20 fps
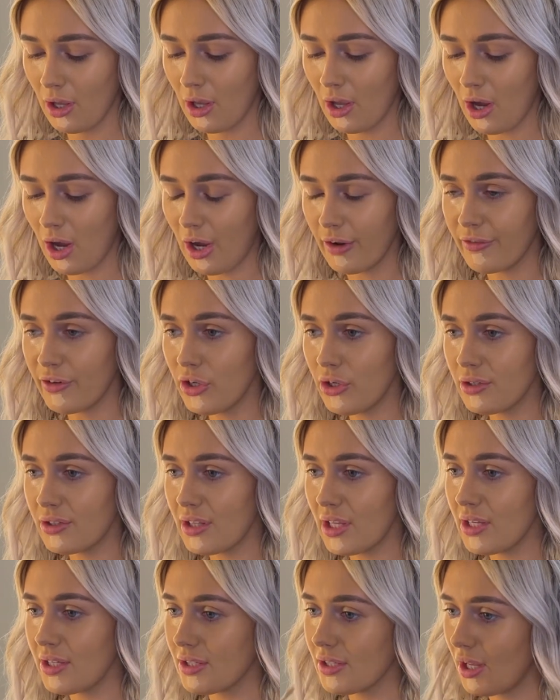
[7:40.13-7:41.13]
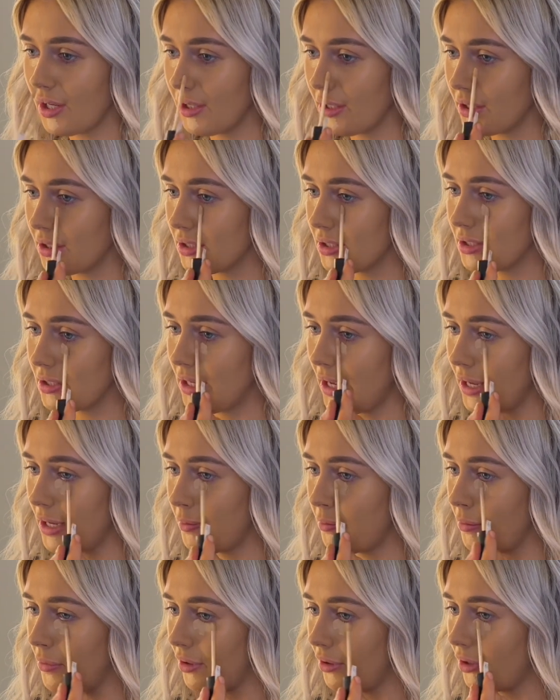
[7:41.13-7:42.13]
I've used this like
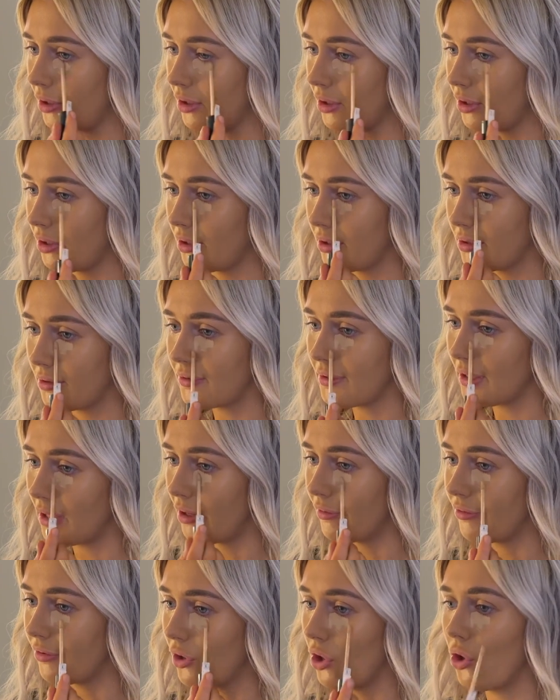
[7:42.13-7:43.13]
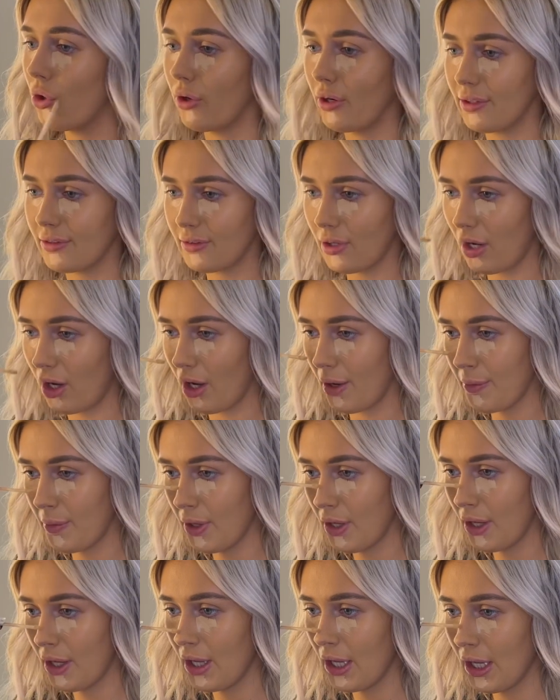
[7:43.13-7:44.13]
same concealer for the longest time.
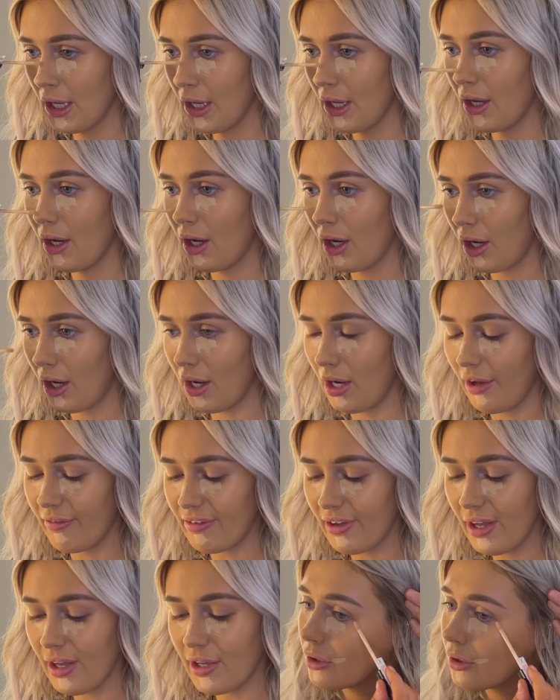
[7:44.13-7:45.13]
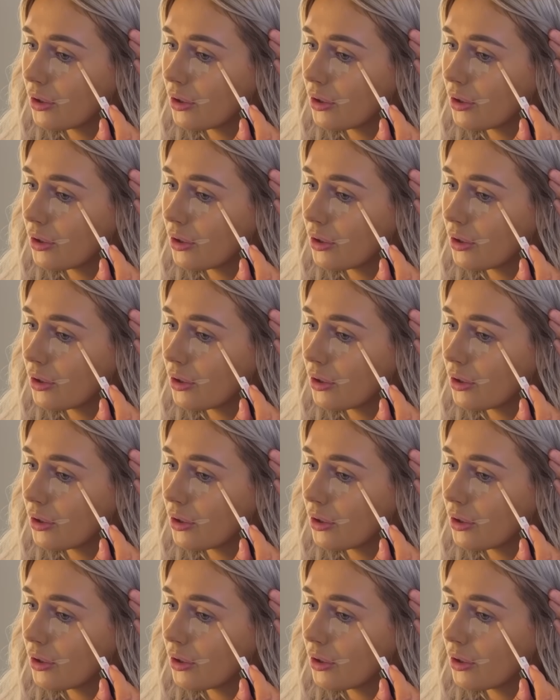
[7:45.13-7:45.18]
I love it.